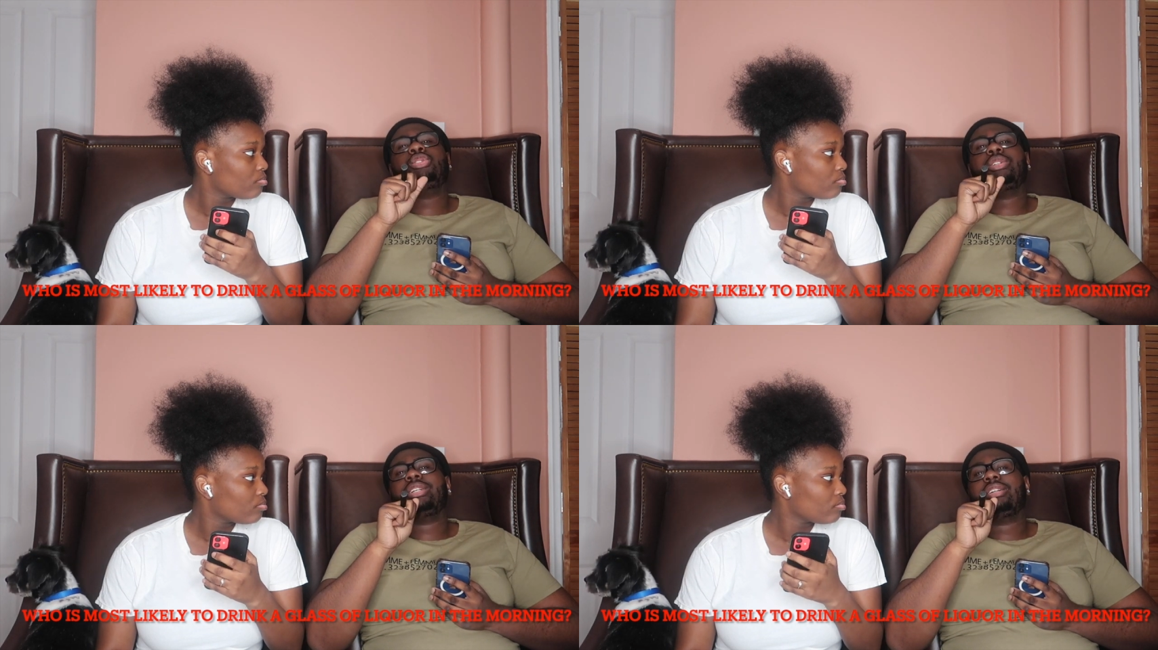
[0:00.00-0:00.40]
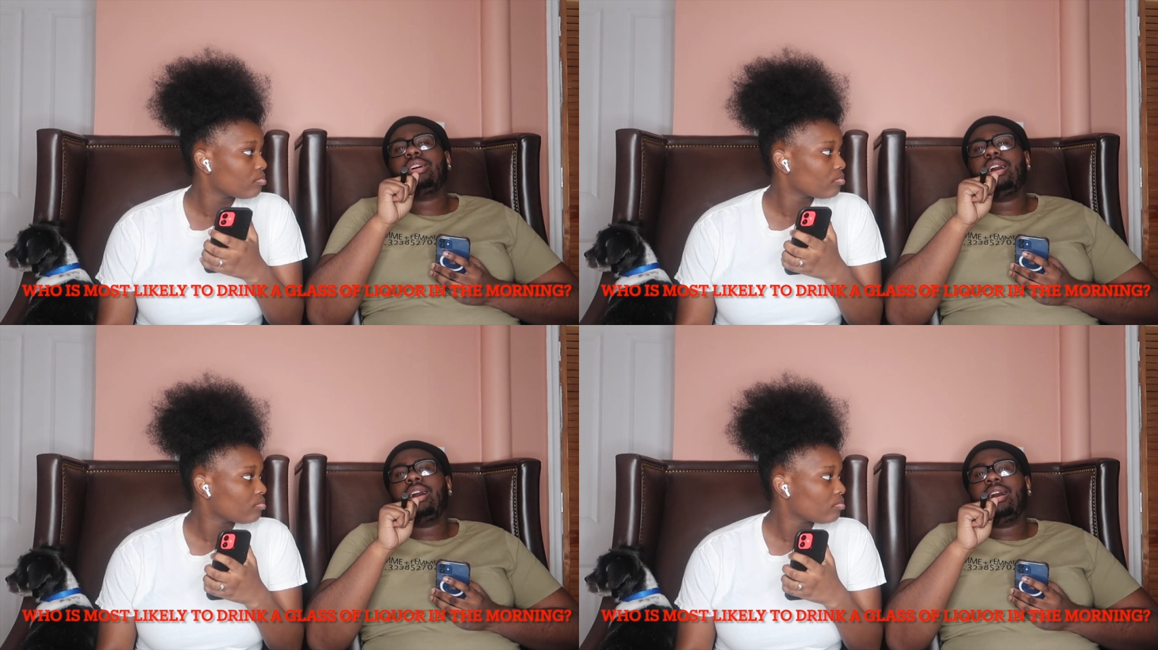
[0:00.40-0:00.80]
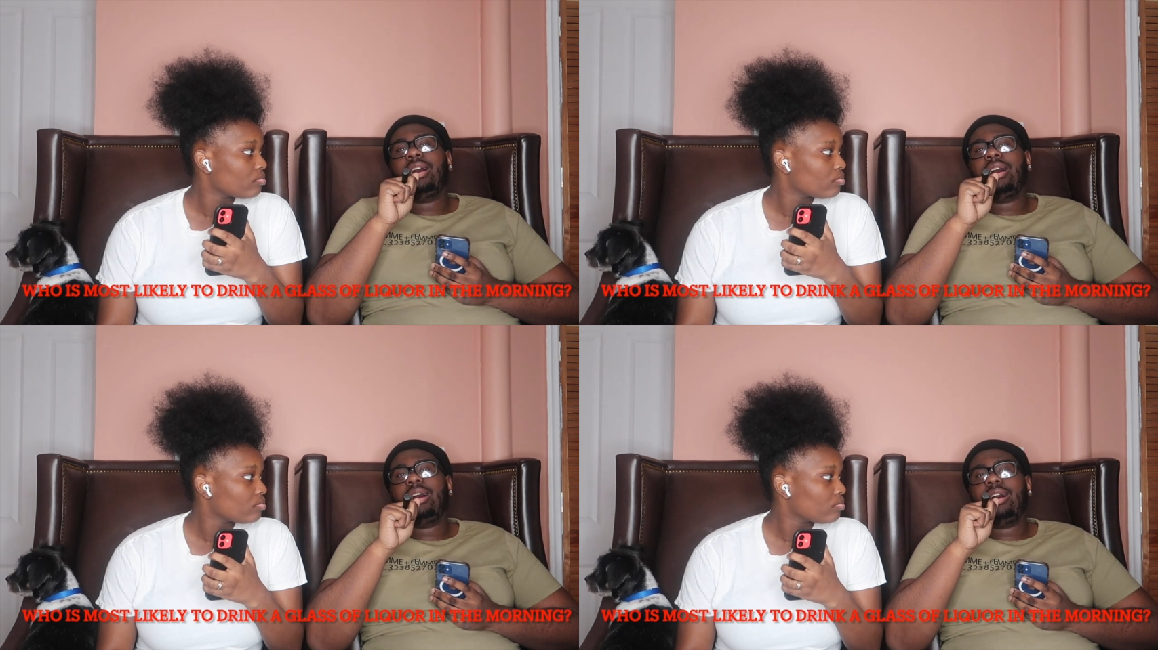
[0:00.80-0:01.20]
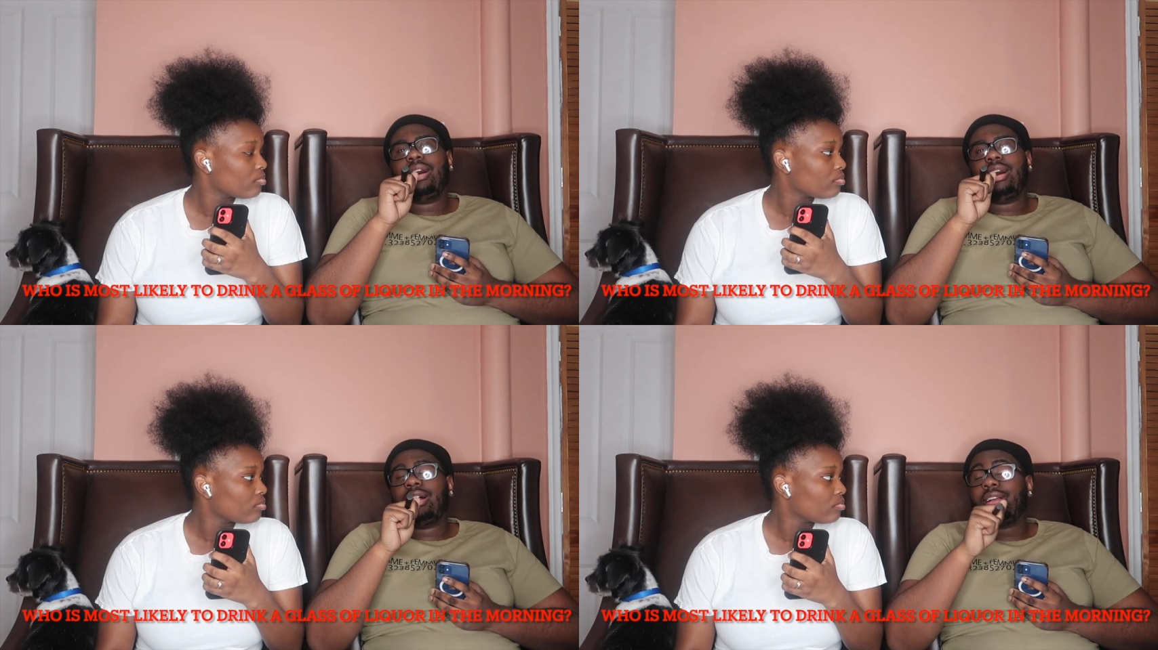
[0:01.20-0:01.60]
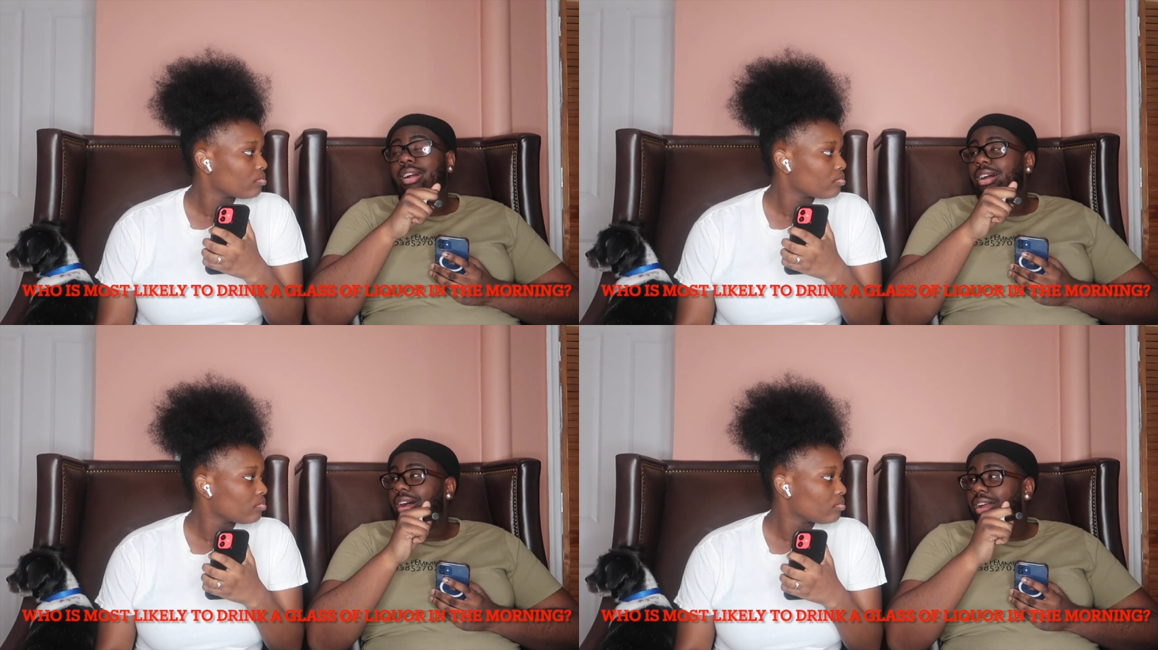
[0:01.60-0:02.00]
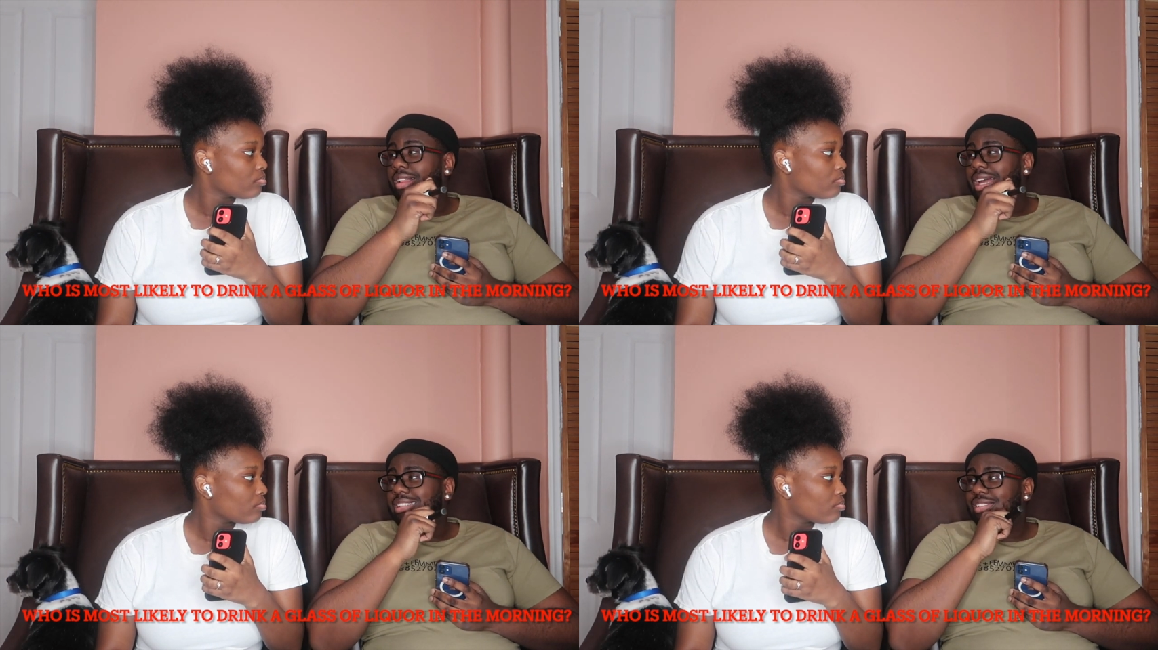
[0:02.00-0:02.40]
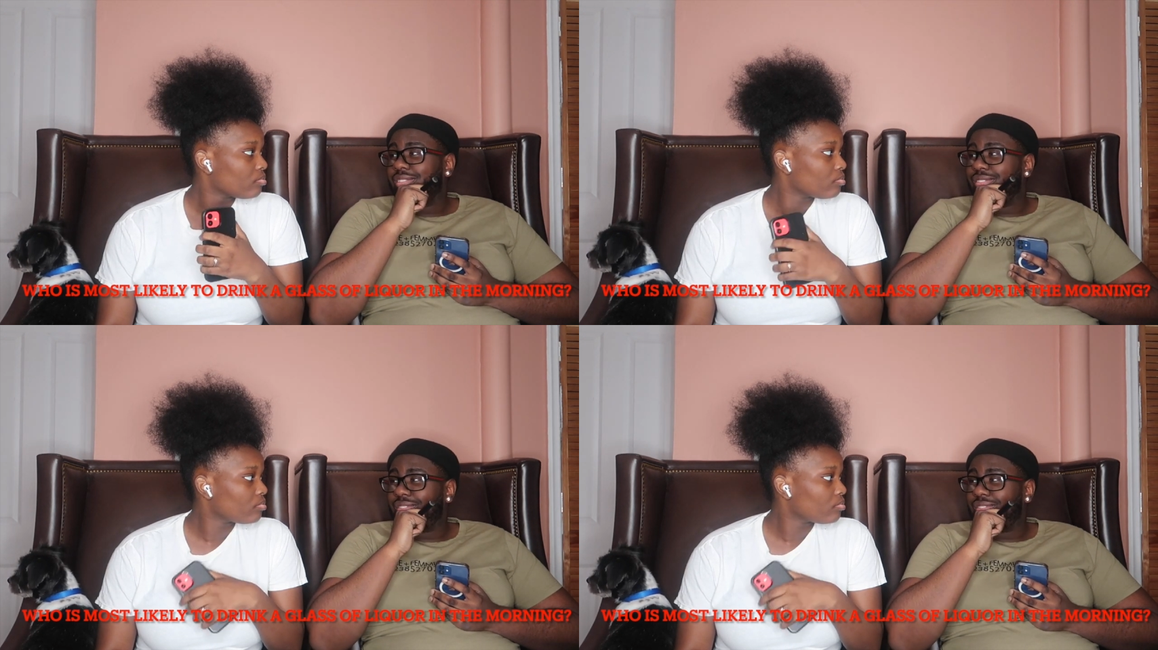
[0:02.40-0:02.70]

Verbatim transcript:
Speaker 1: drink a, a glass of,